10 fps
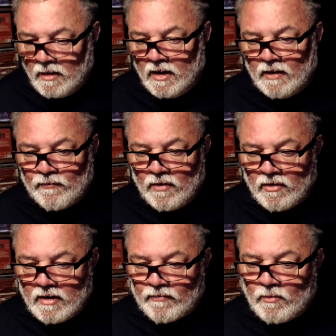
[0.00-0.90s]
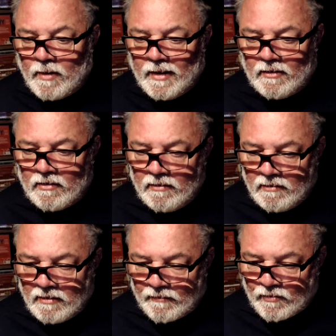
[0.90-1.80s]
If not, you'll have to wait.
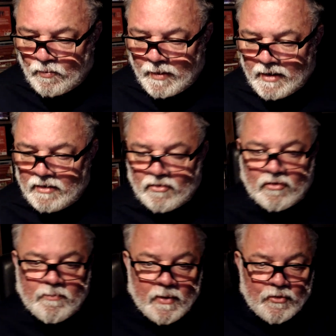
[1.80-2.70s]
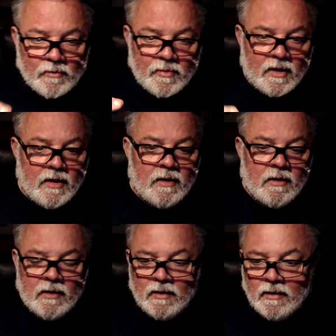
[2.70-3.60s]
You'll have to wait and just build up the
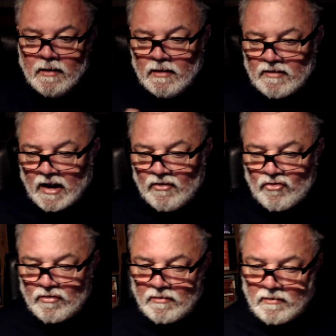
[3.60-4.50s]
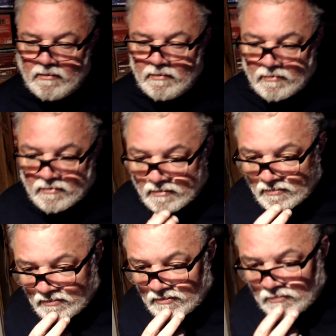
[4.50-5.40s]
tension. See, it's
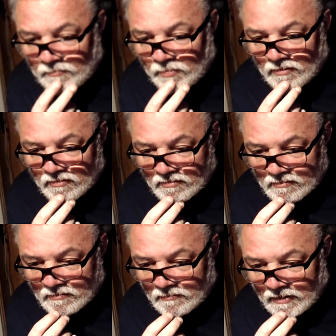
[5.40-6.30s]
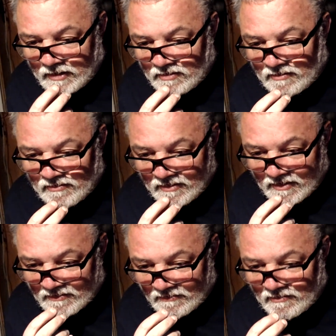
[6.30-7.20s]
only 2 bollocks later. See
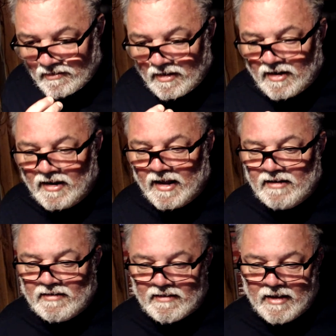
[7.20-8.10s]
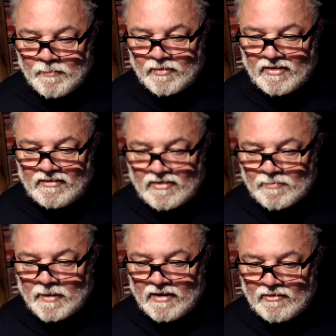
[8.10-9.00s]
this? Look, later. Keep us in
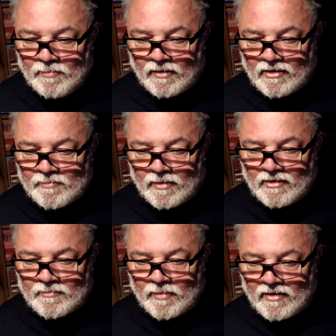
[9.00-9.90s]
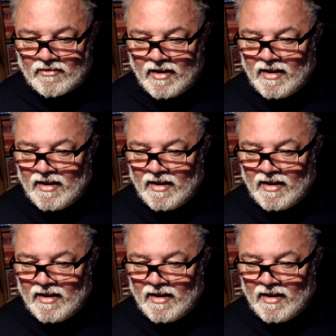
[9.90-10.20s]
suspense. Bollocks, bollocks, bollocks.